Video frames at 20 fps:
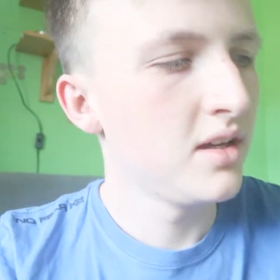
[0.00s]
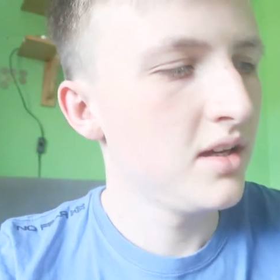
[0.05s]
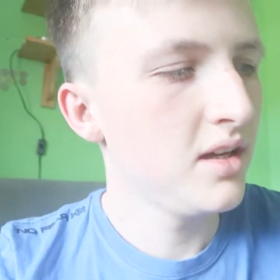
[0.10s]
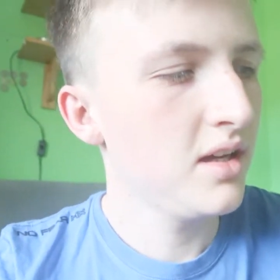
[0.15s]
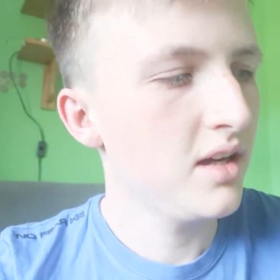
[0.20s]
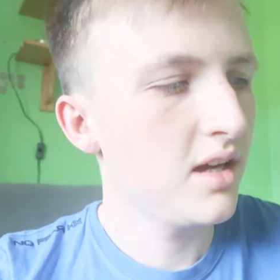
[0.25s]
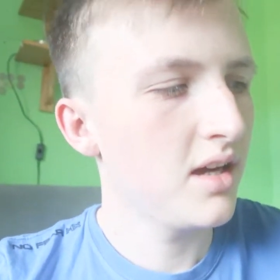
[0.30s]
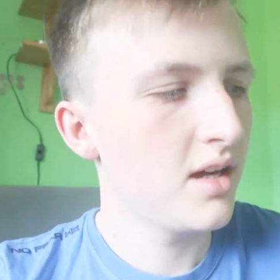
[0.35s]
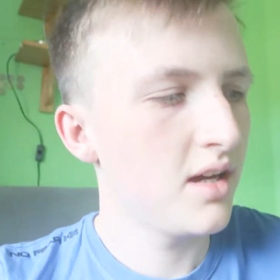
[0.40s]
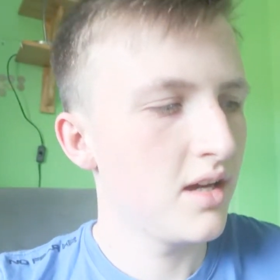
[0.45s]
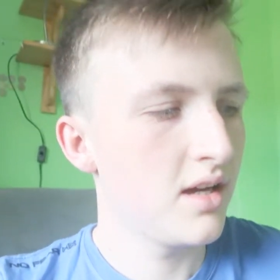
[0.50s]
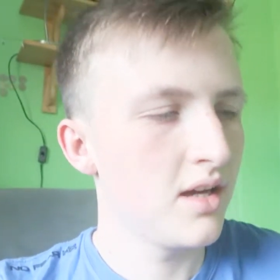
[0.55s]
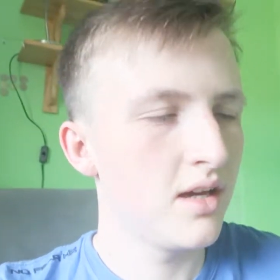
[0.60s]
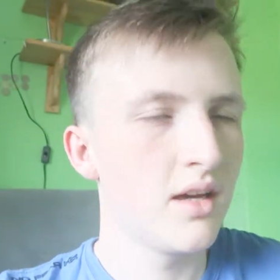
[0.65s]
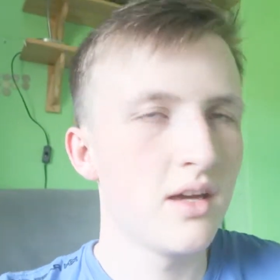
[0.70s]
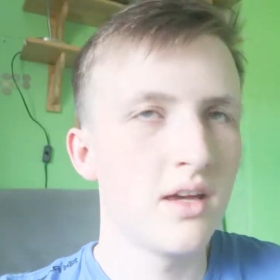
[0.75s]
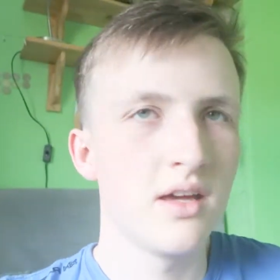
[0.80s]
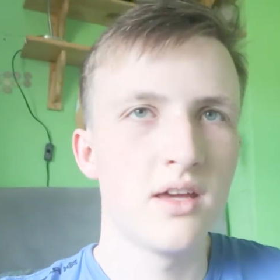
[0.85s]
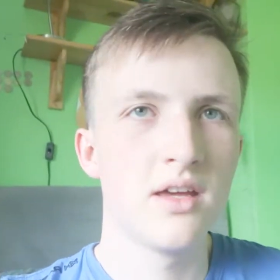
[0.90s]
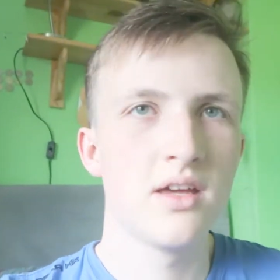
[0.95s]
Yeah,
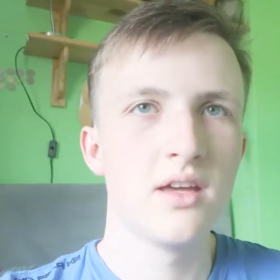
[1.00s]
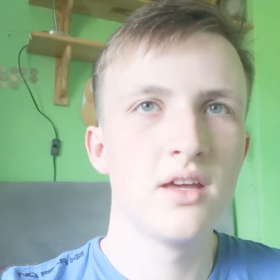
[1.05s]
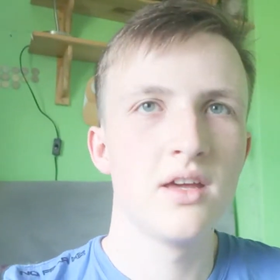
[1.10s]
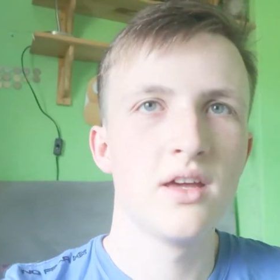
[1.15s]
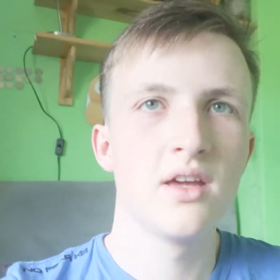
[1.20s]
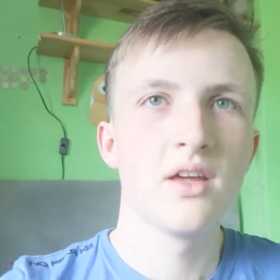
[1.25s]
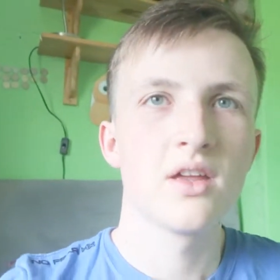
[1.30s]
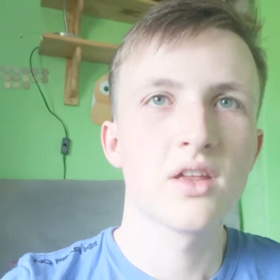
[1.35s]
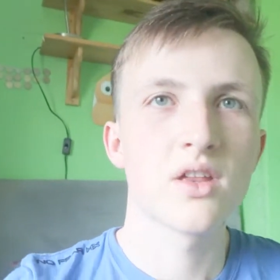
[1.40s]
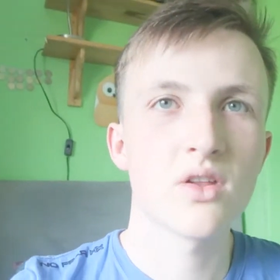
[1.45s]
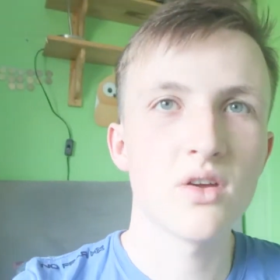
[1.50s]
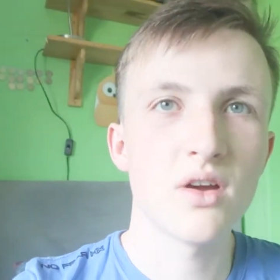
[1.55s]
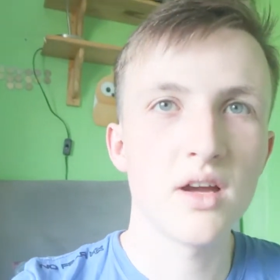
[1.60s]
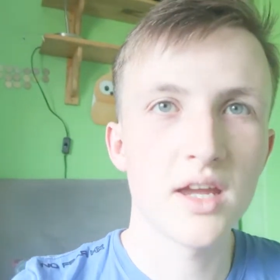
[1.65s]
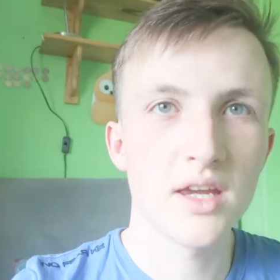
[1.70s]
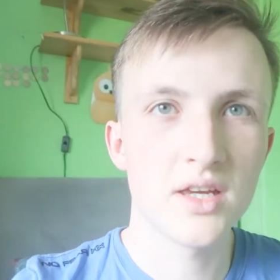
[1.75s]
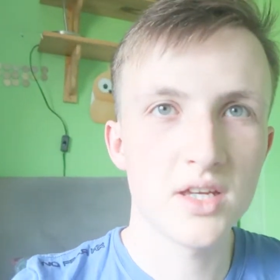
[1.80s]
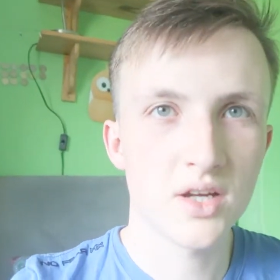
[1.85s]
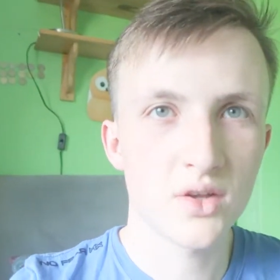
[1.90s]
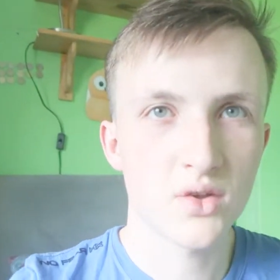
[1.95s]
so
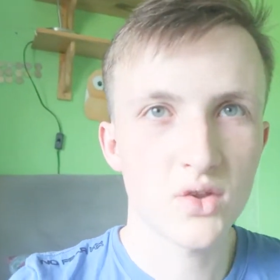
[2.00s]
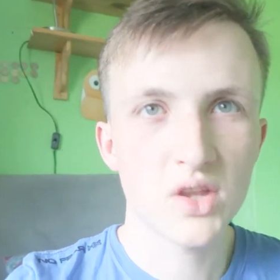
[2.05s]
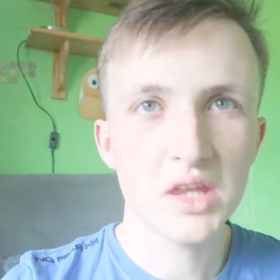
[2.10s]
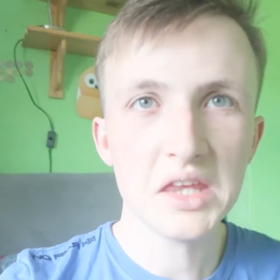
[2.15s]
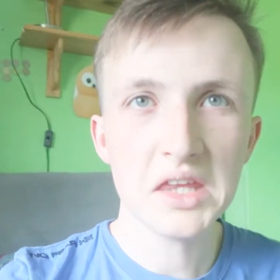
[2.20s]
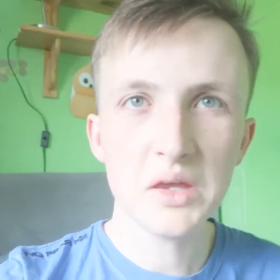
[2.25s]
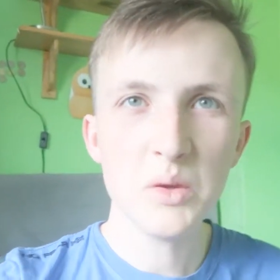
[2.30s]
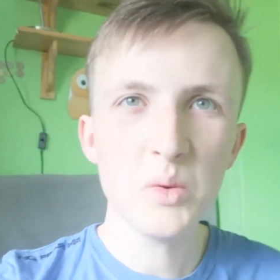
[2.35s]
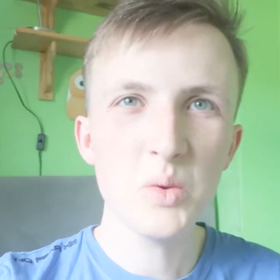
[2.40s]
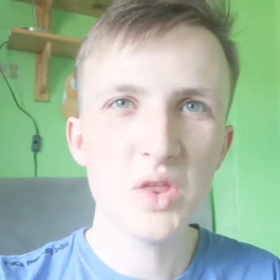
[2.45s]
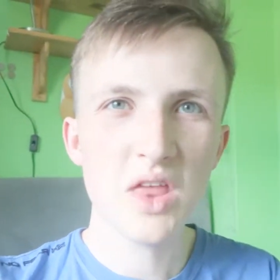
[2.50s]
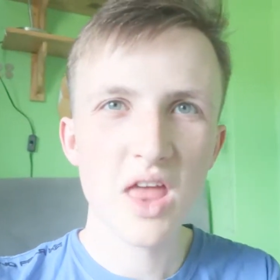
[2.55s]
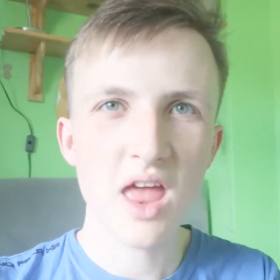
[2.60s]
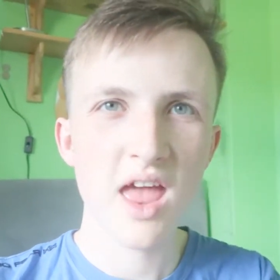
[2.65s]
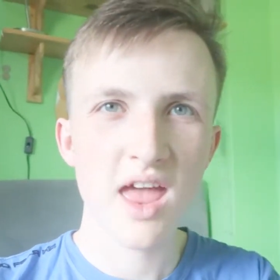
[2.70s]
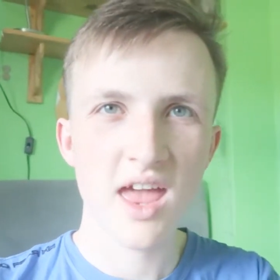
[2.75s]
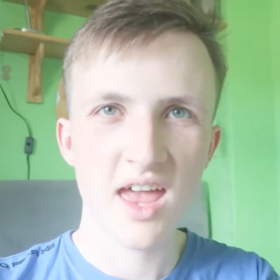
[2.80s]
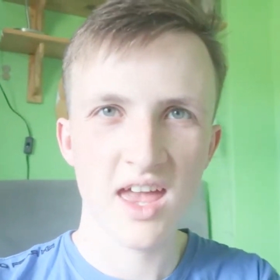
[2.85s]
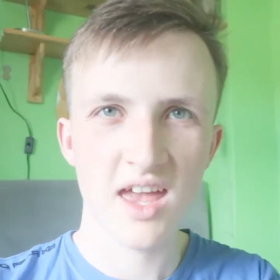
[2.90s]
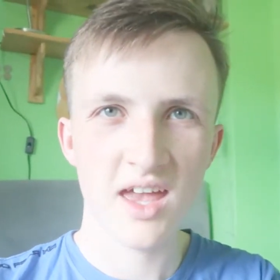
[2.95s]
I shall see you
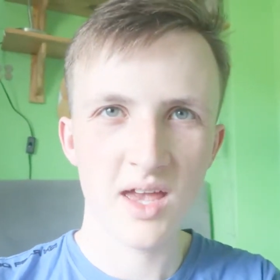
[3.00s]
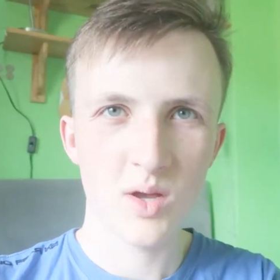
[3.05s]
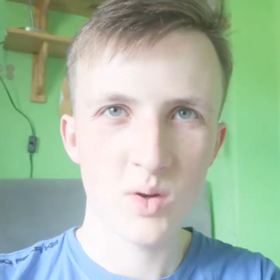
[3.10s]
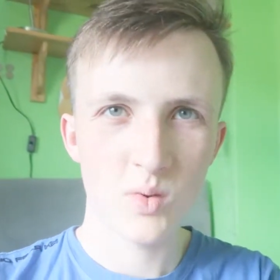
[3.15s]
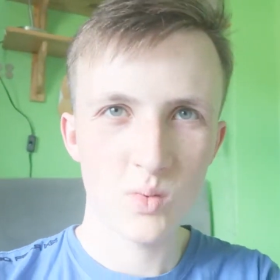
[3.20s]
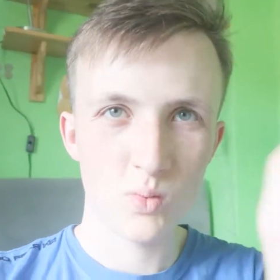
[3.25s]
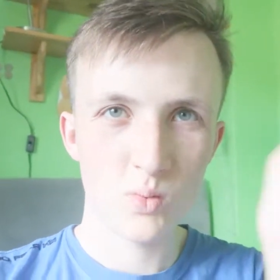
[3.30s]
there.